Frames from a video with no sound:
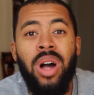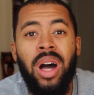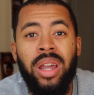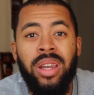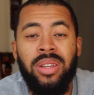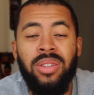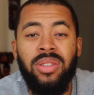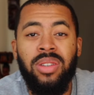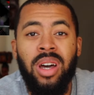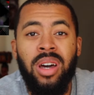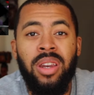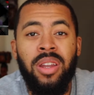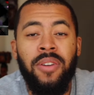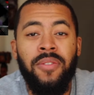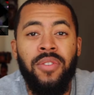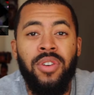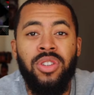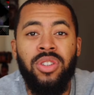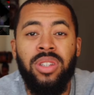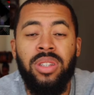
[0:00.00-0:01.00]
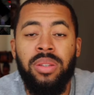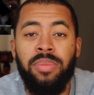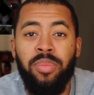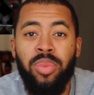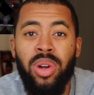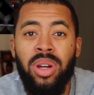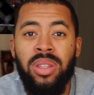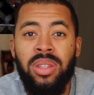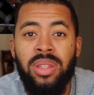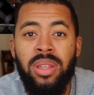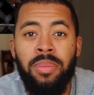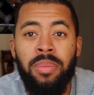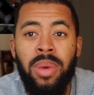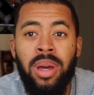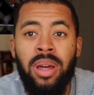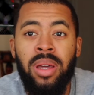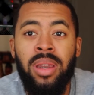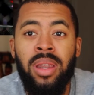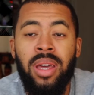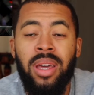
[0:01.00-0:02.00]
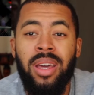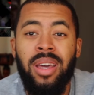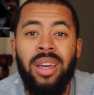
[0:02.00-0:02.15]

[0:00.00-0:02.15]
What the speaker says: Adesanya versus Brunson, man.